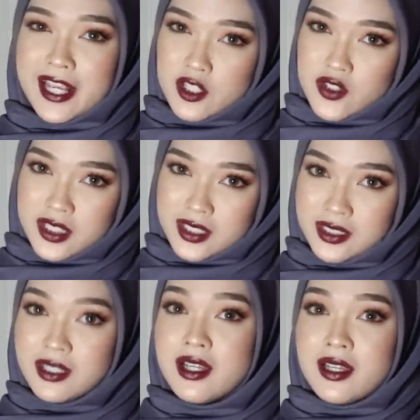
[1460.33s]
yang I tak
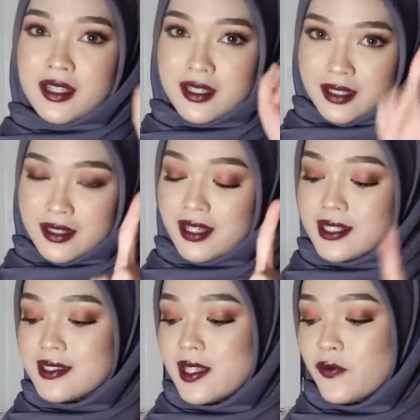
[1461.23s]
suka,
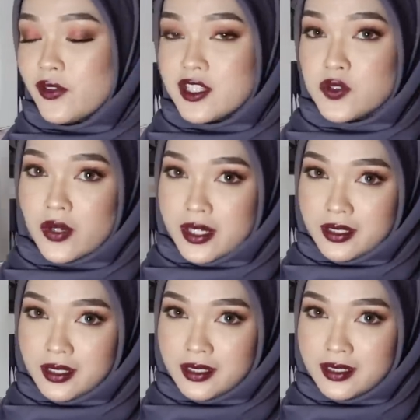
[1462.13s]
except for this
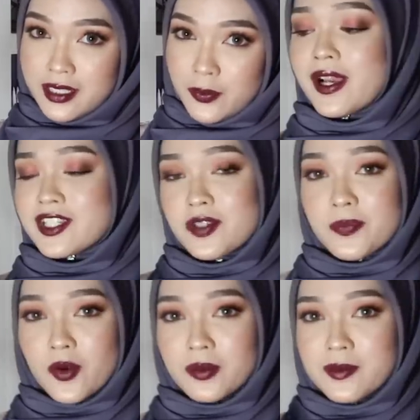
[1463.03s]
one. Dia ada
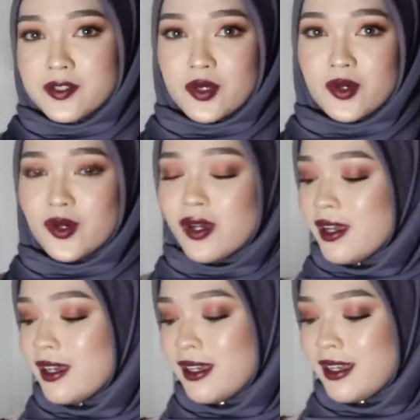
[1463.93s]
packaging problem,
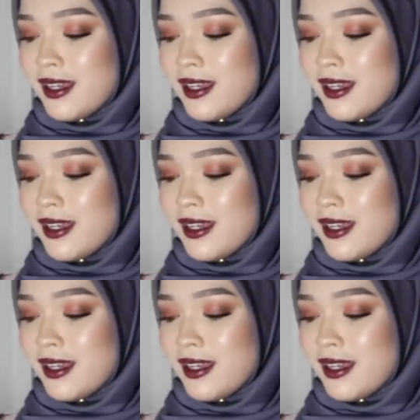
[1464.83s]
so